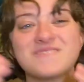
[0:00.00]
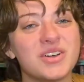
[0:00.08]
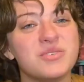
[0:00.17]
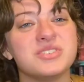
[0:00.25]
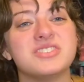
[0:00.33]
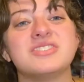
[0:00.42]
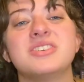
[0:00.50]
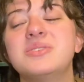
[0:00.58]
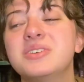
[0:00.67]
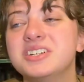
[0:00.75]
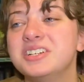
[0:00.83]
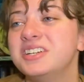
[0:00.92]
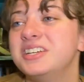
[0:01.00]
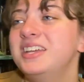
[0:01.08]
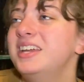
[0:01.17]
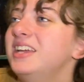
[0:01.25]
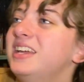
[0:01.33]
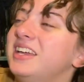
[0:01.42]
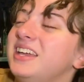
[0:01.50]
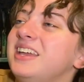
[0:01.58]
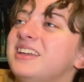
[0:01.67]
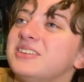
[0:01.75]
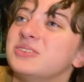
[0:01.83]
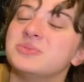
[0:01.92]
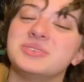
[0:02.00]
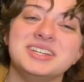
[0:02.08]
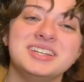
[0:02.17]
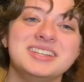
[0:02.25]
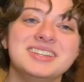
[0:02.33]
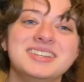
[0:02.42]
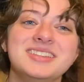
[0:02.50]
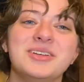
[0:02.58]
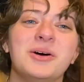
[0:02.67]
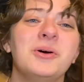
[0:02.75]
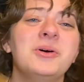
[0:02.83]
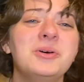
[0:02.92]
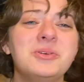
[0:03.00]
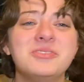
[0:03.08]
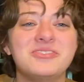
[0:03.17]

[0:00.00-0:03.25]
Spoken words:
was so good is when the whole